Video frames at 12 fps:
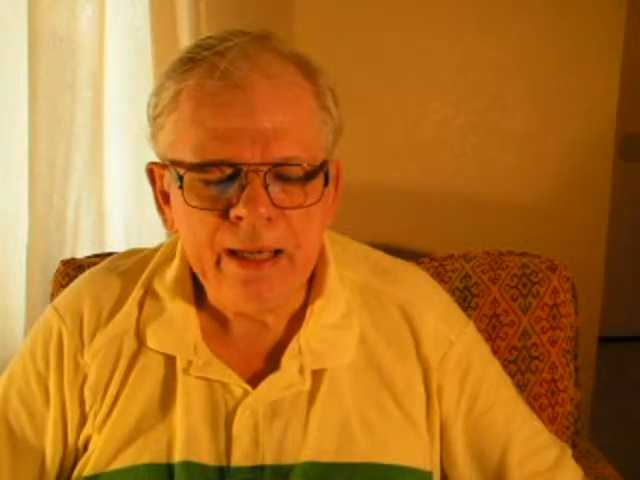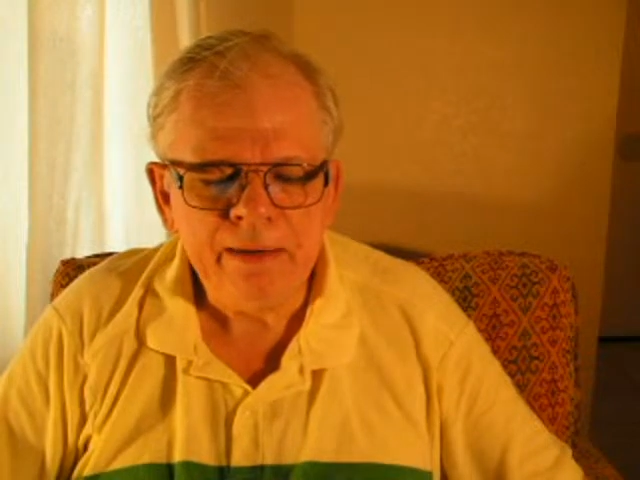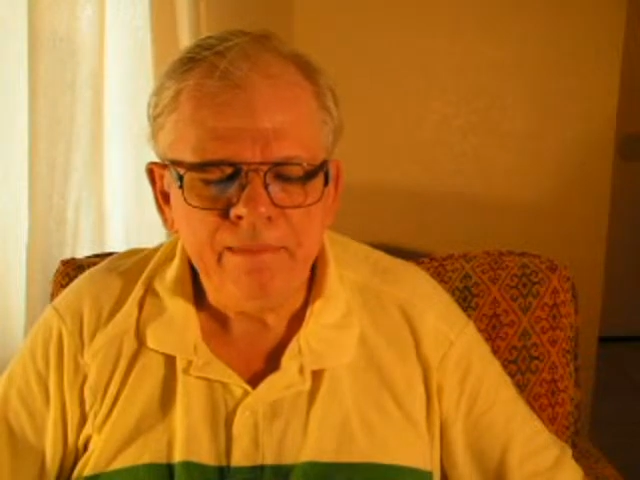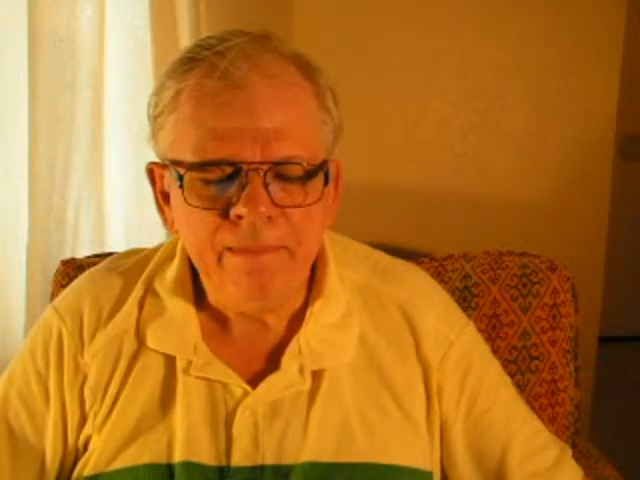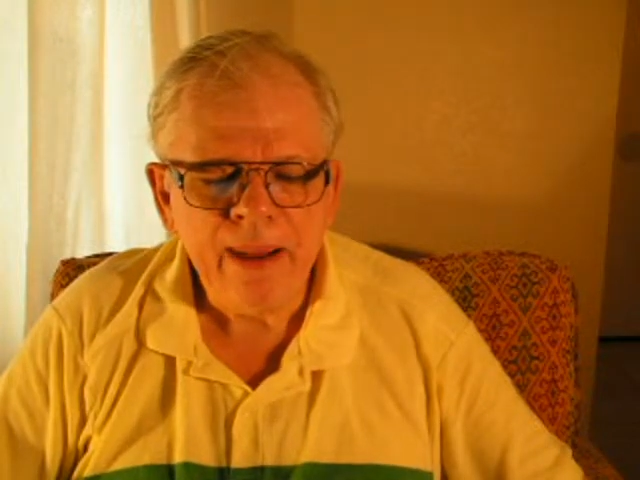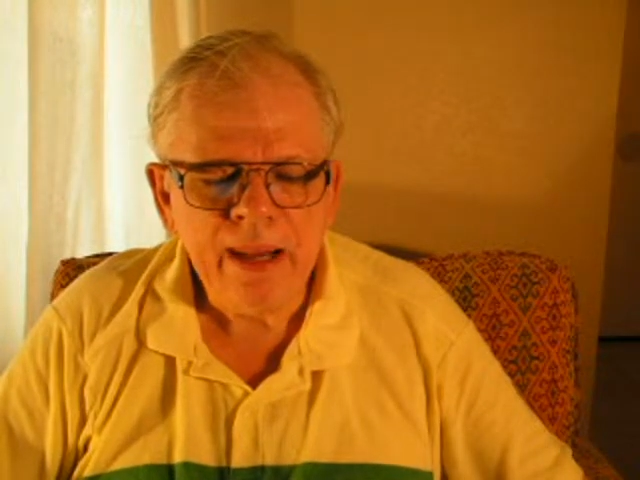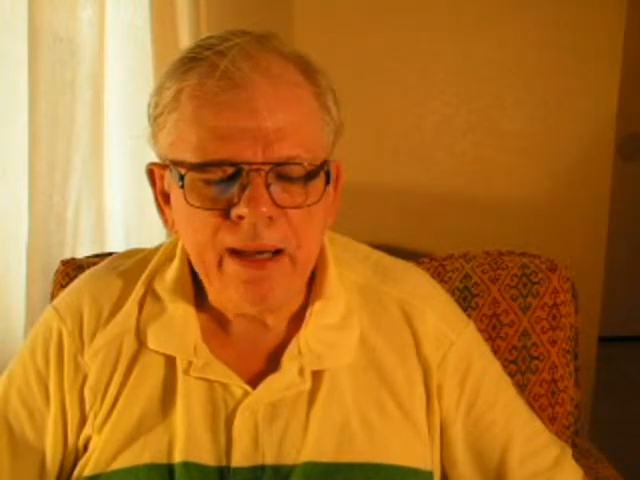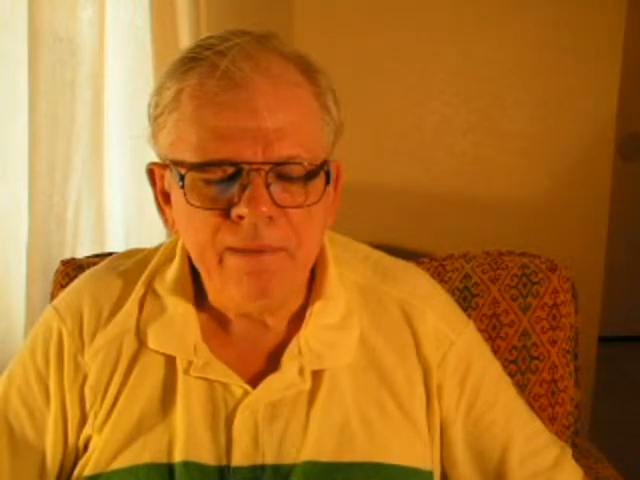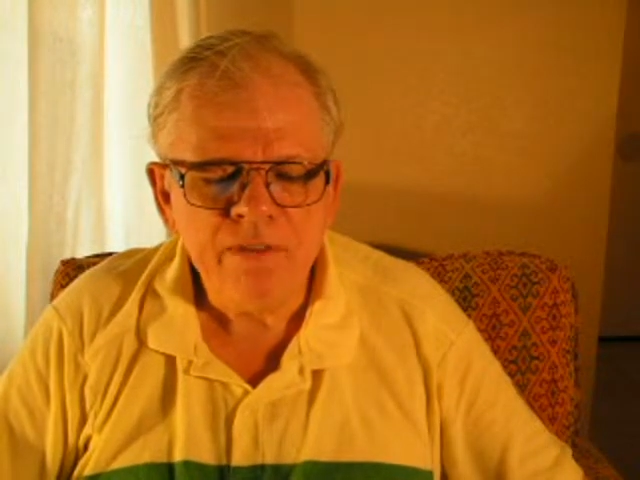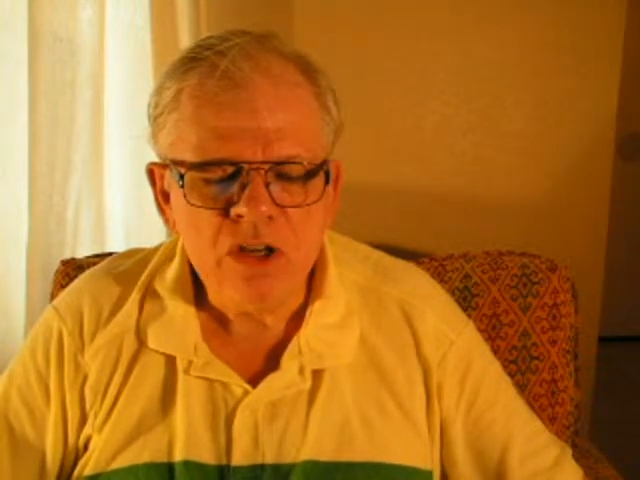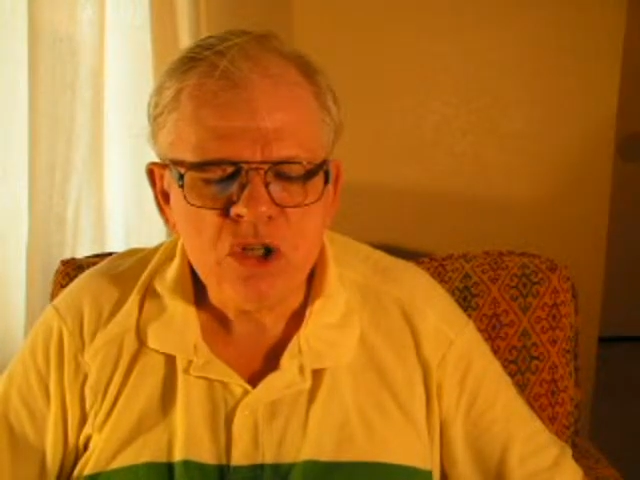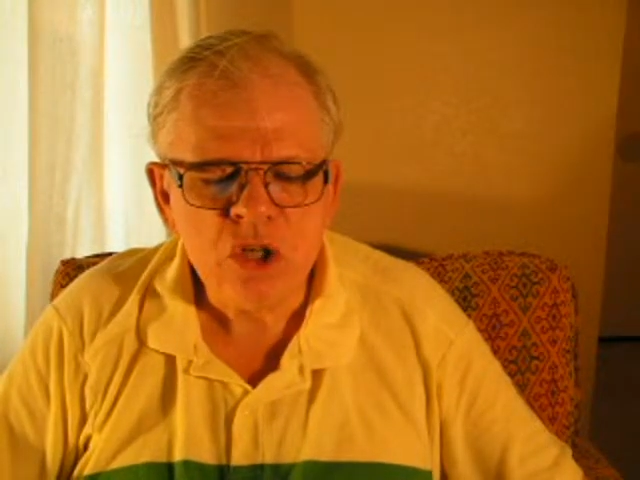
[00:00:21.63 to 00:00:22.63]
and
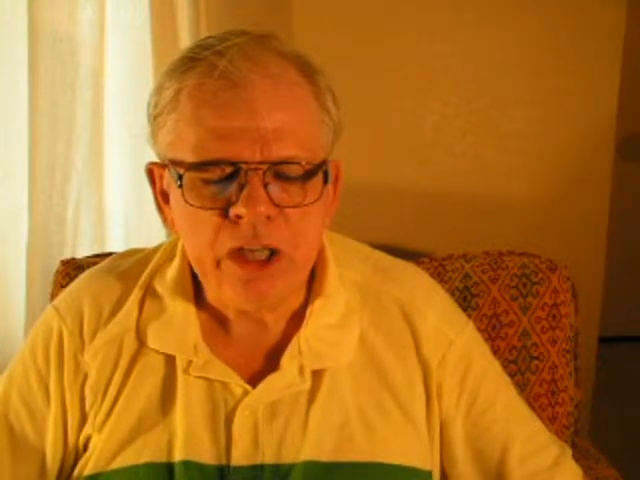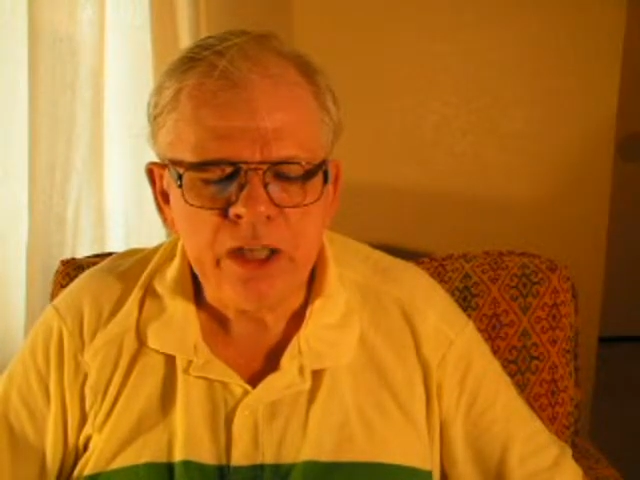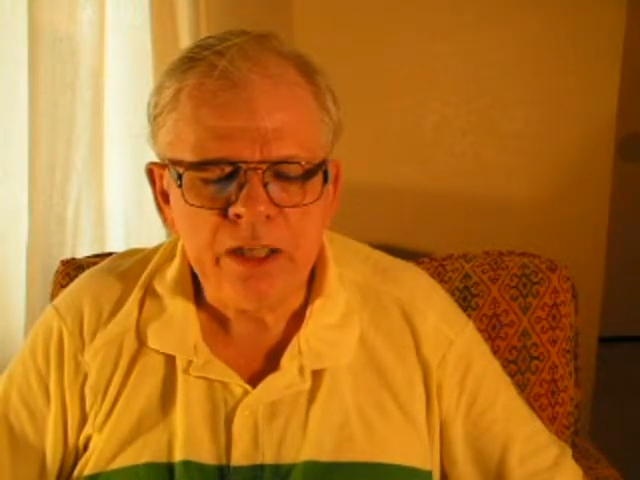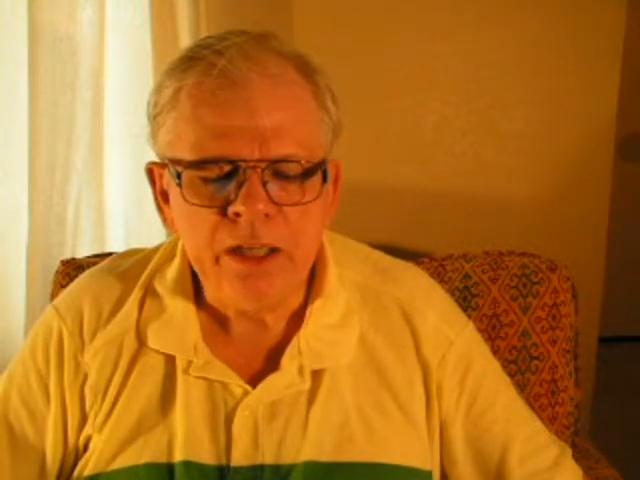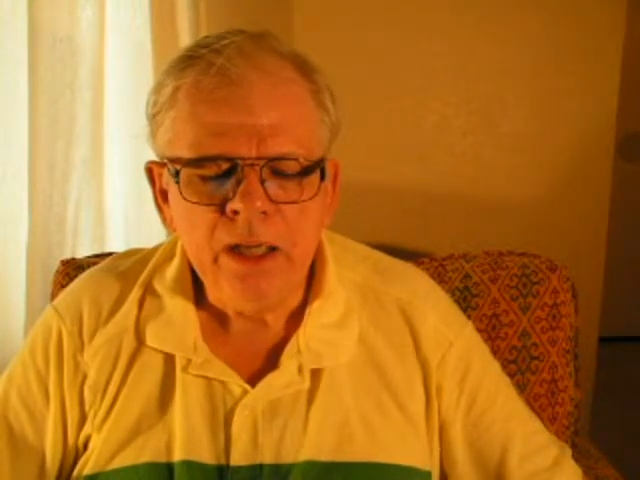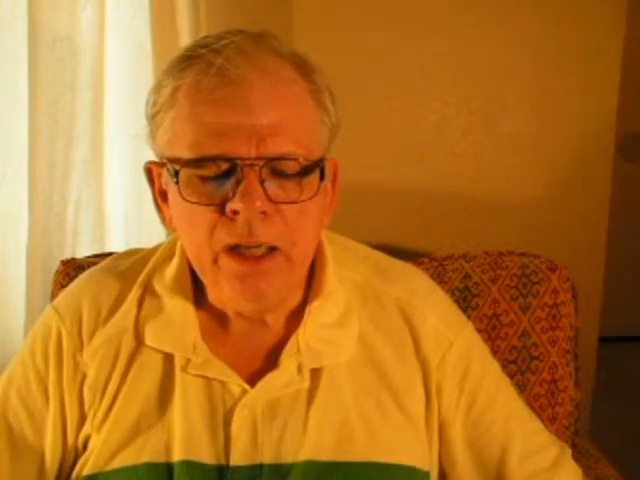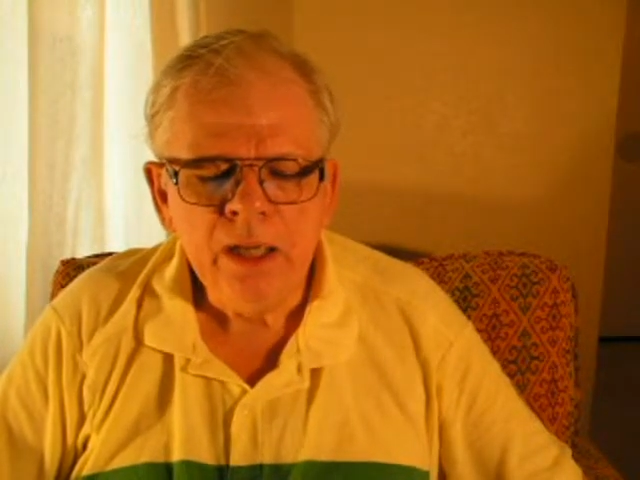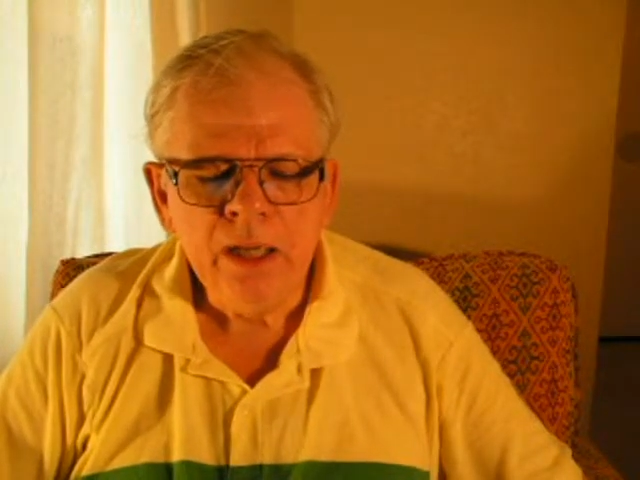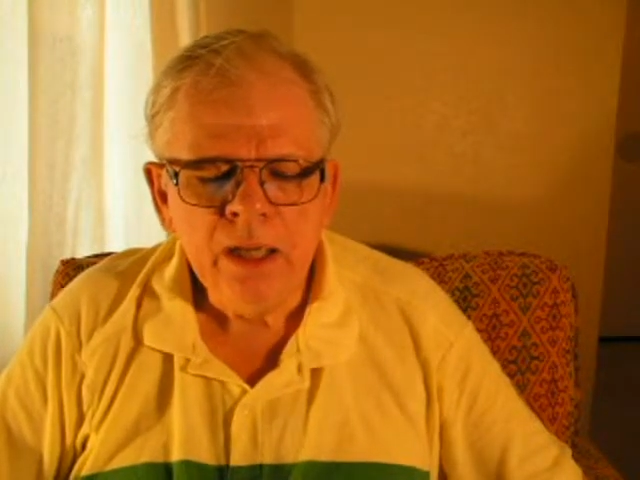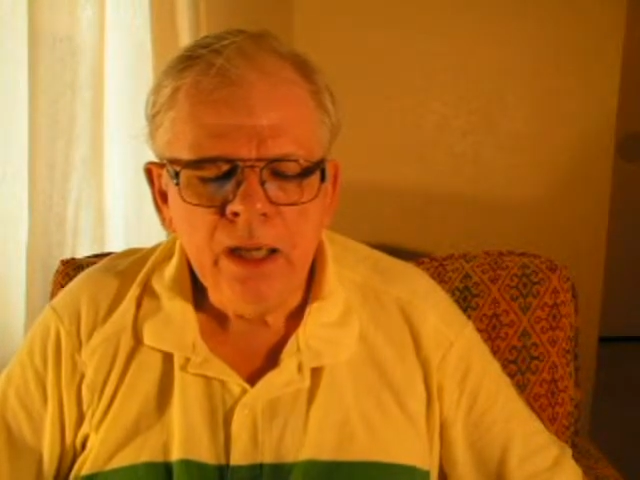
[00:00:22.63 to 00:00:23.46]
envisioning